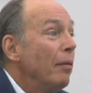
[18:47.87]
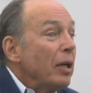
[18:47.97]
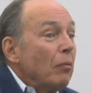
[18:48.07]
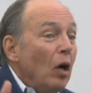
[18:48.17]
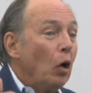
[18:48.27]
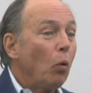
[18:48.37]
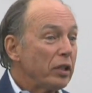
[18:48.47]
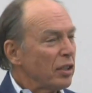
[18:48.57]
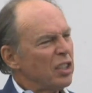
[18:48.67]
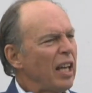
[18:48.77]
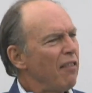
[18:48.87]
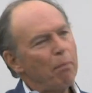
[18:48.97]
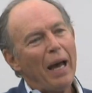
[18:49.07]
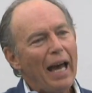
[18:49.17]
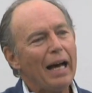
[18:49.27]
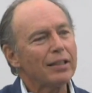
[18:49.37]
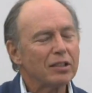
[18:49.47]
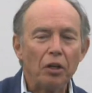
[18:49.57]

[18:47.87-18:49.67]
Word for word: I mean, what's a safe pass?